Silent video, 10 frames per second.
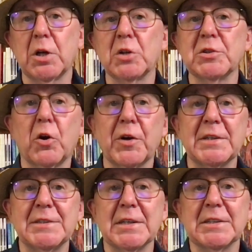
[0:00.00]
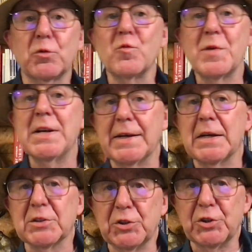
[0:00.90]
does God exist,
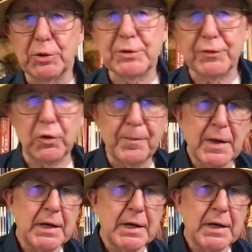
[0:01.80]
really isn't useful.